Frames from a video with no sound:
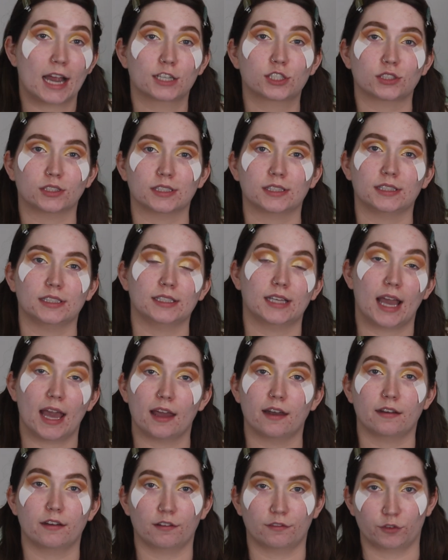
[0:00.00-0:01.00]
actually the
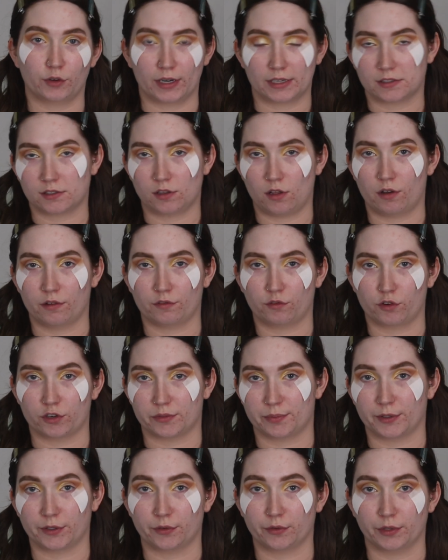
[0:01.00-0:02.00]
end of Grant's law
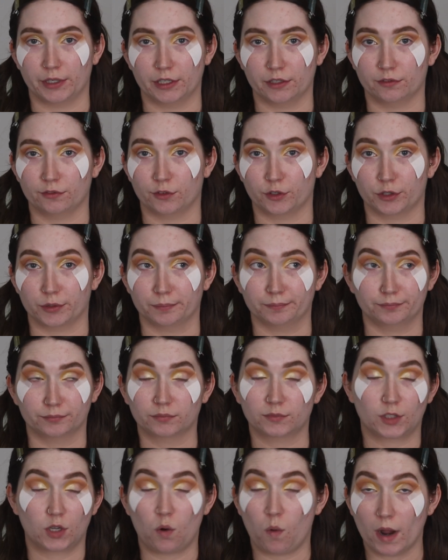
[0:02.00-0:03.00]
enforcement career for
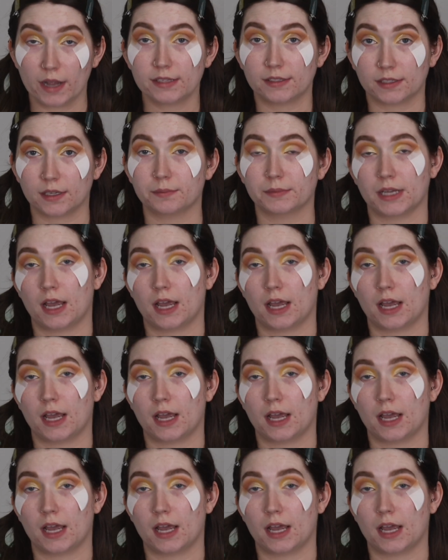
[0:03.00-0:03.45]
quite some